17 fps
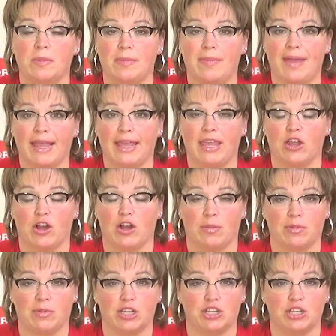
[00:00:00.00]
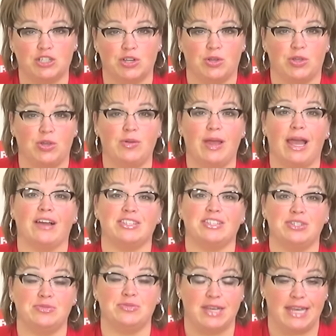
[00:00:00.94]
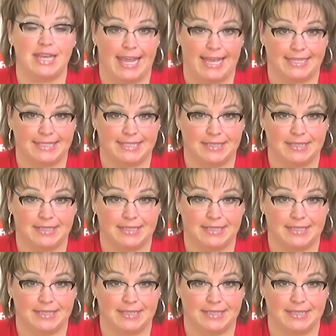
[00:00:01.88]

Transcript: me back here. I'm going to show you how to knit.